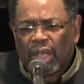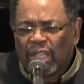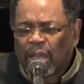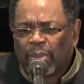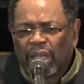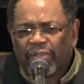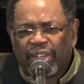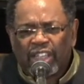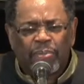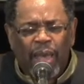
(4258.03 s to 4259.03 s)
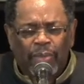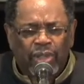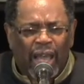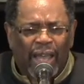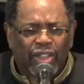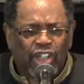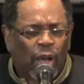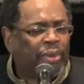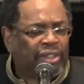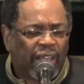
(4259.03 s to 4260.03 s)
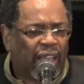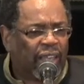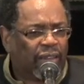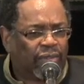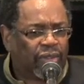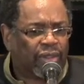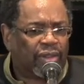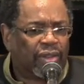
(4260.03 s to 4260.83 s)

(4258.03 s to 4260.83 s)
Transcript: He that believeth is baptized shall be saved.